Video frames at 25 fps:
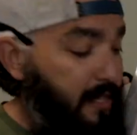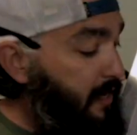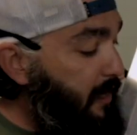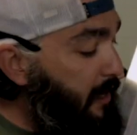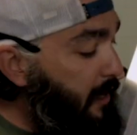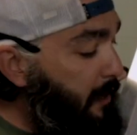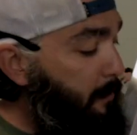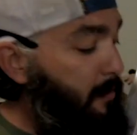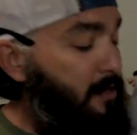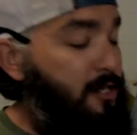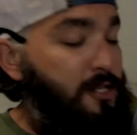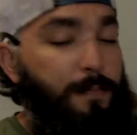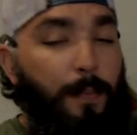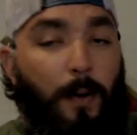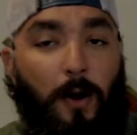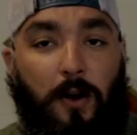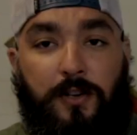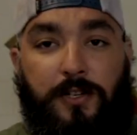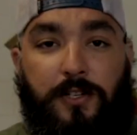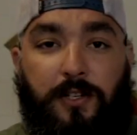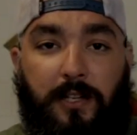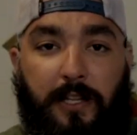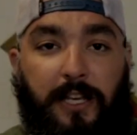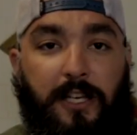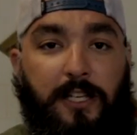the image,
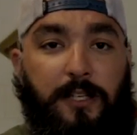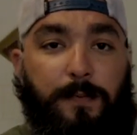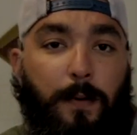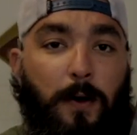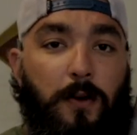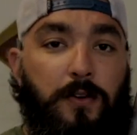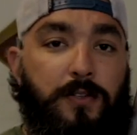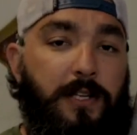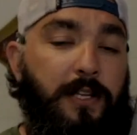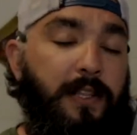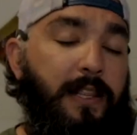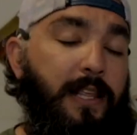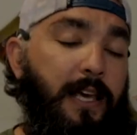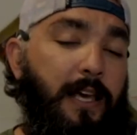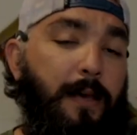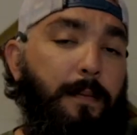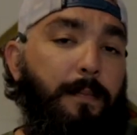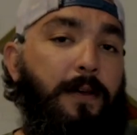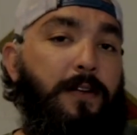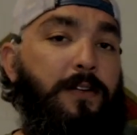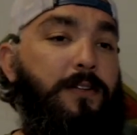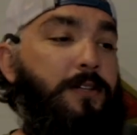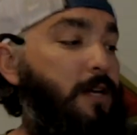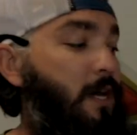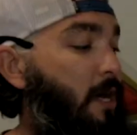partially exposing the
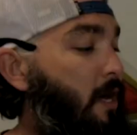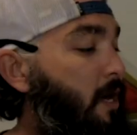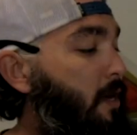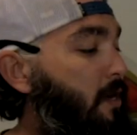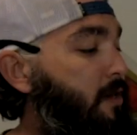image.